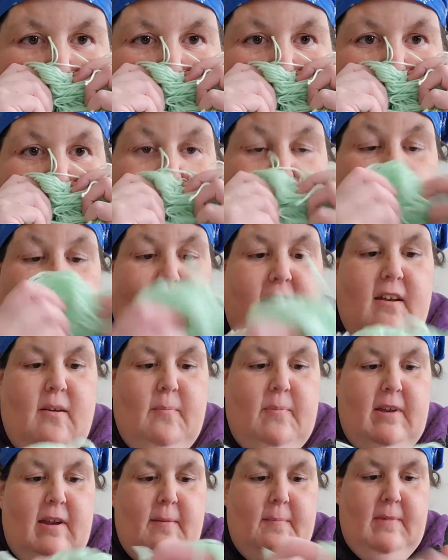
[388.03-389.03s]
So yeah,
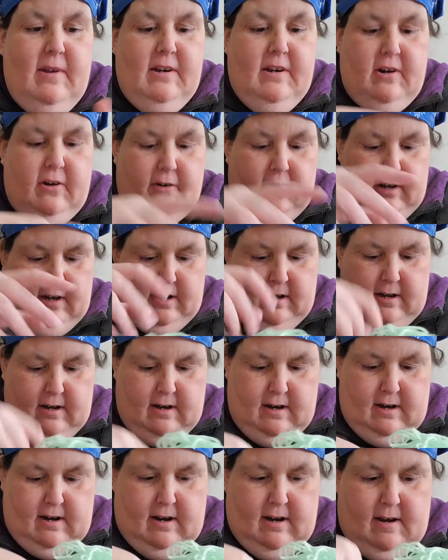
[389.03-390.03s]
you'll be a mint green
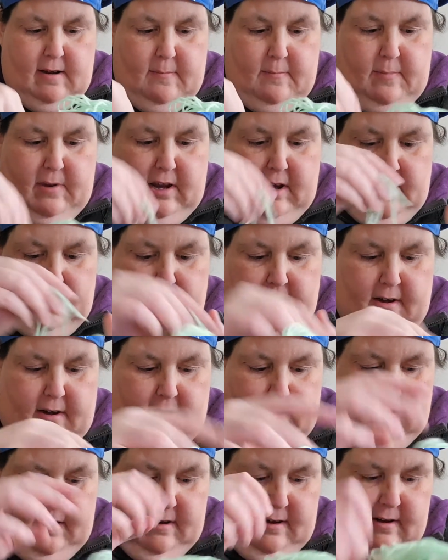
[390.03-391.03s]
beard.
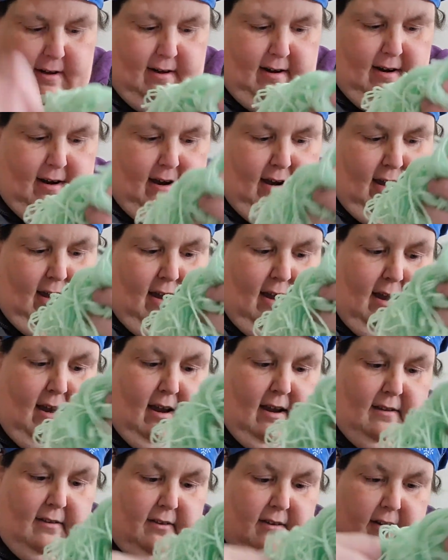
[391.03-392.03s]

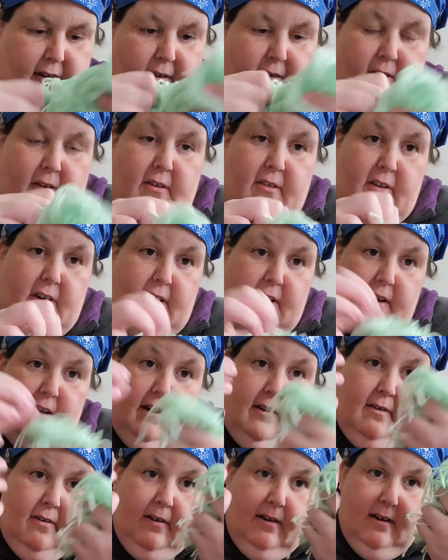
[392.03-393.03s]
So there you
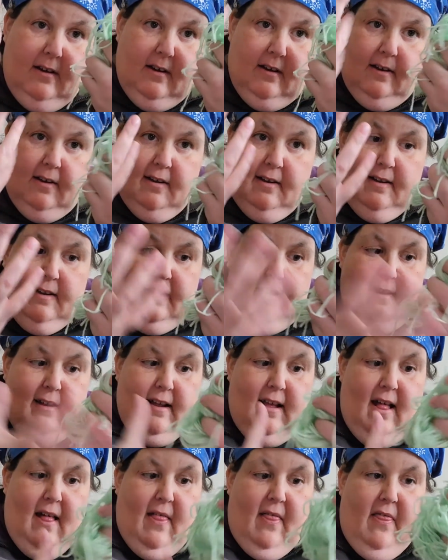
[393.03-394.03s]
go.
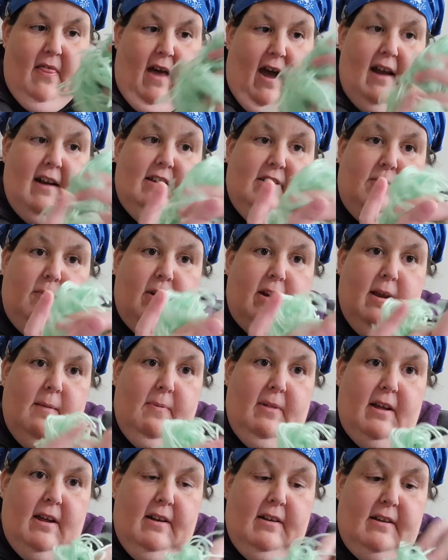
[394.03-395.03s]
That is what I
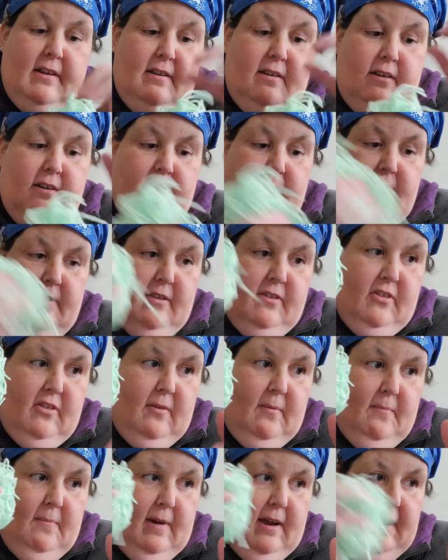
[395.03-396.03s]
plan to do
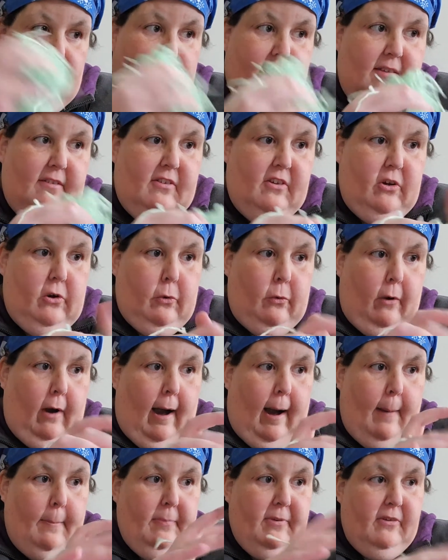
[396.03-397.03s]
with my
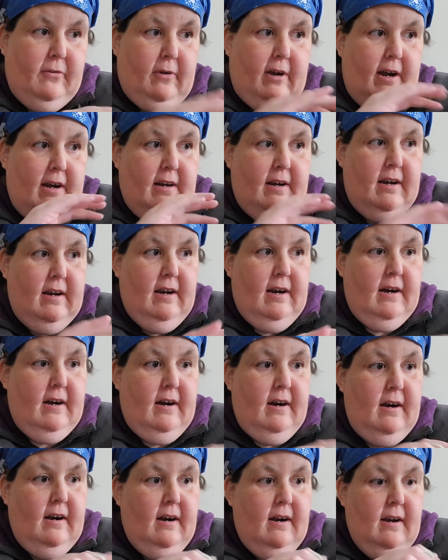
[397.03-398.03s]
scraps right
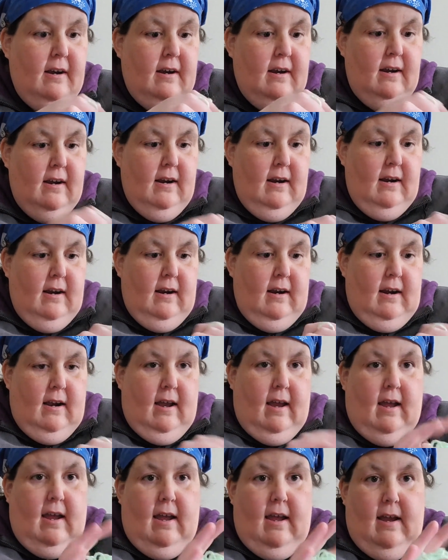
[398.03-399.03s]
here.
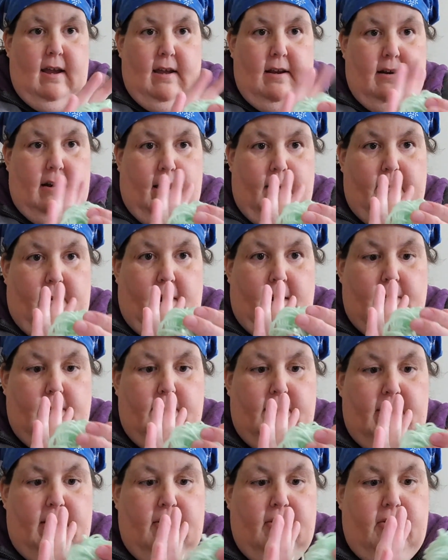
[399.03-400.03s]
And I
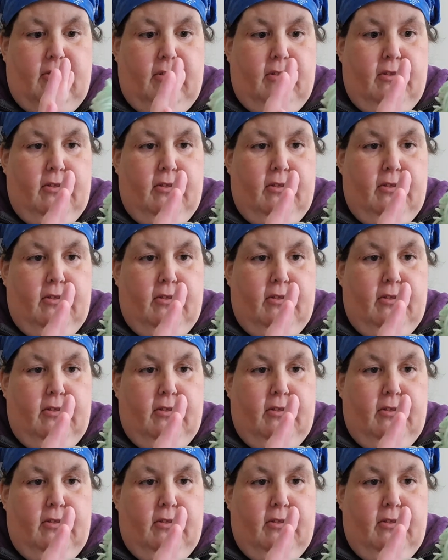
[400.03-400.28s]
probably